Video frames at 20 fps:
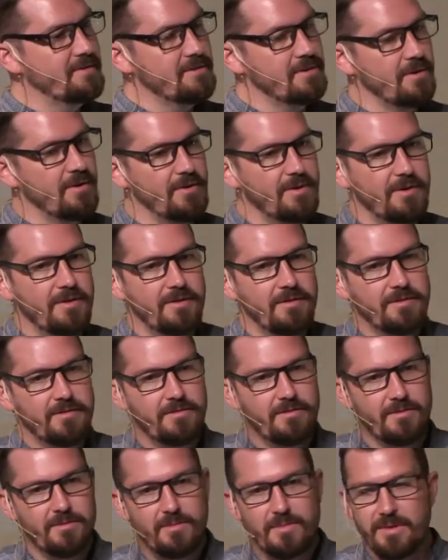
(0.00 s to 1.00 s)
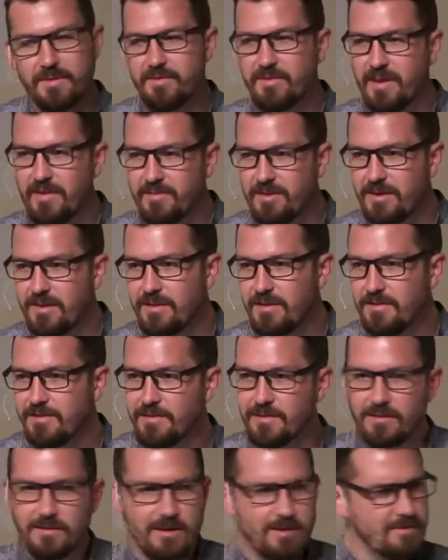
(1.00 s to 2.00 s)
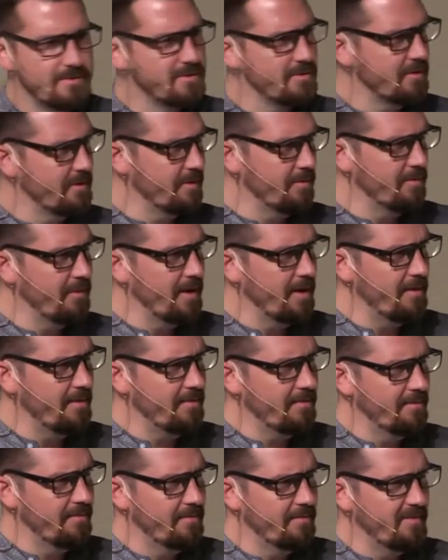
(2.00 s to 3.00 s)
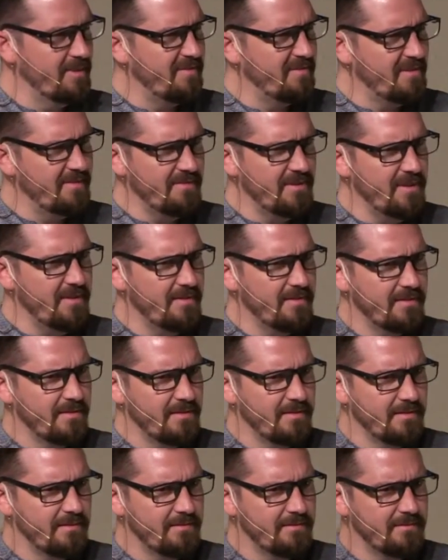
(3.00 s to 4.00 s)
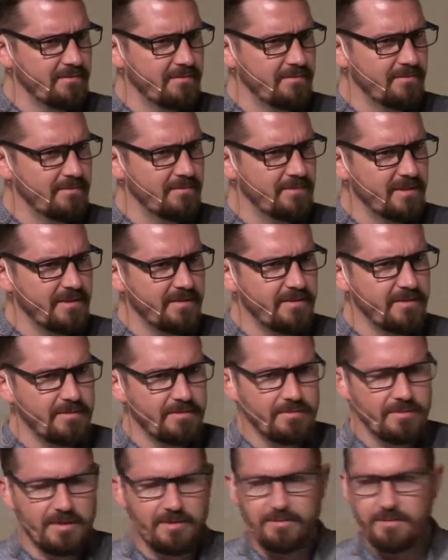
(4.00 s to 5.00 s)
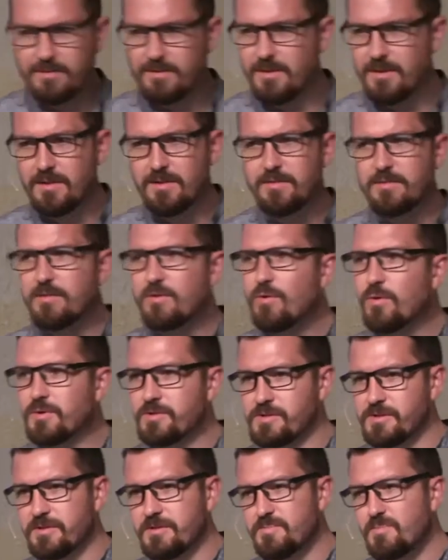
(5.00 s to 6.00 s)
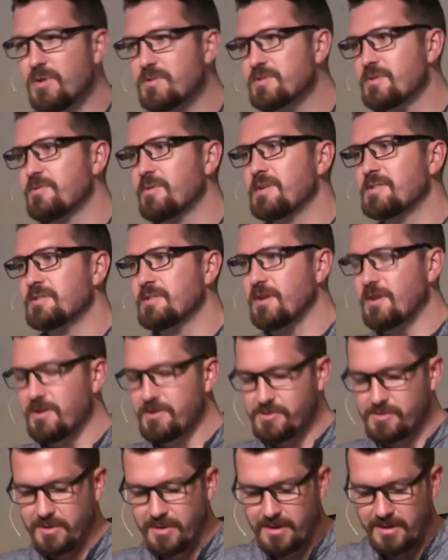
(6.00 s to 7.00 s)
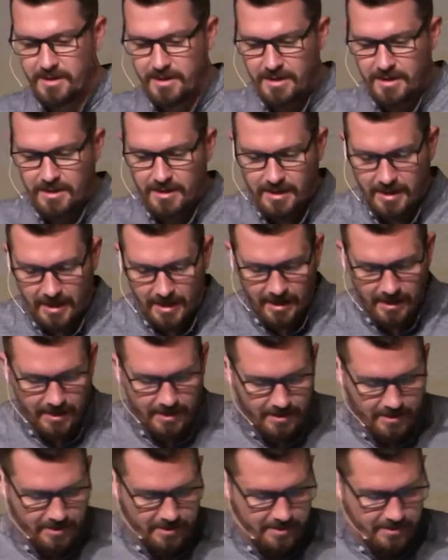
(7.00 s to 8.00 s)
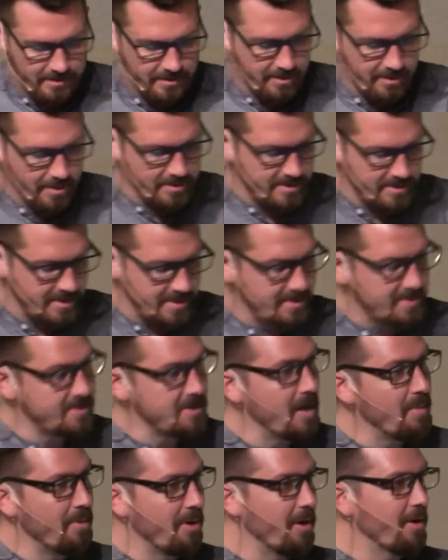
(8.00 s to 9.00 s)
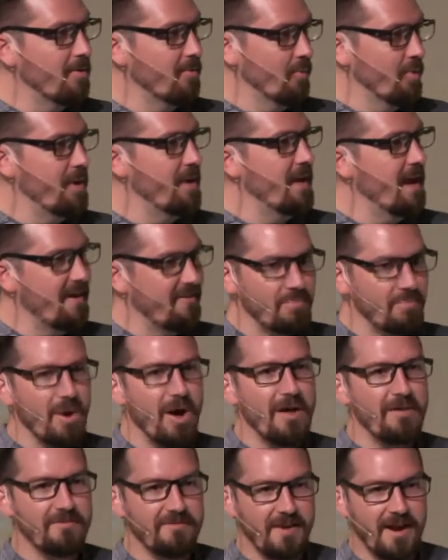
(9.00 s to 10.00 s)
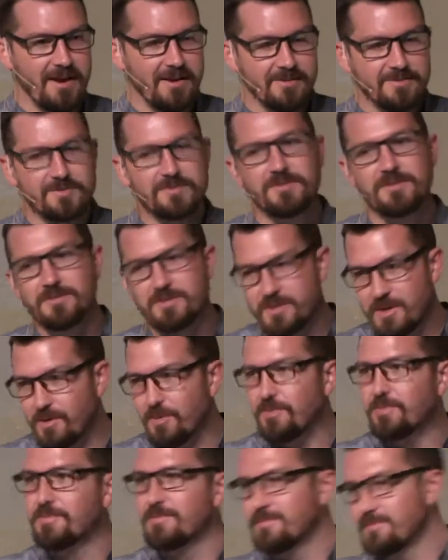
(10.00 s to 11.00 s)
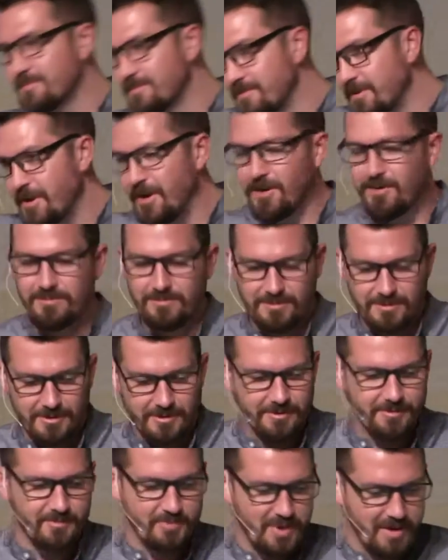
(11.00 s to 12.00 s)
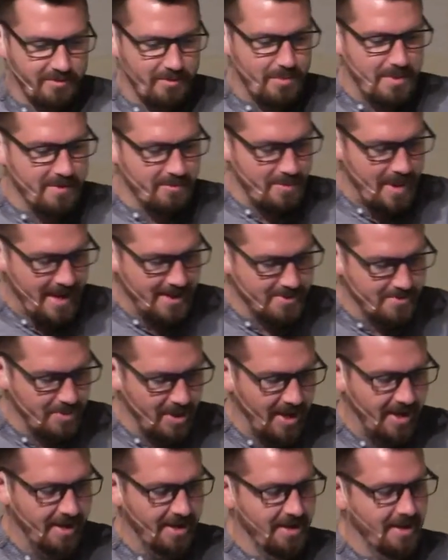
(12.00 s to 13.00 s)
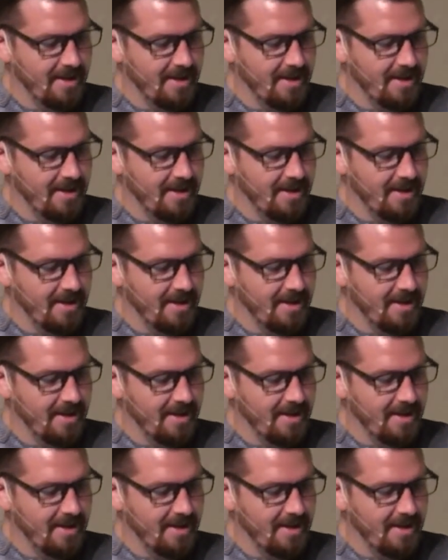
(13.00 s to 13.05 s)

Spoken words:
are in the mid-70s and the lows are in the what? Mid-50s? 60s? It's gorgeous. Most of the rest of the country calls this summer. We have bonfires. So, a little bit of a mismatch. But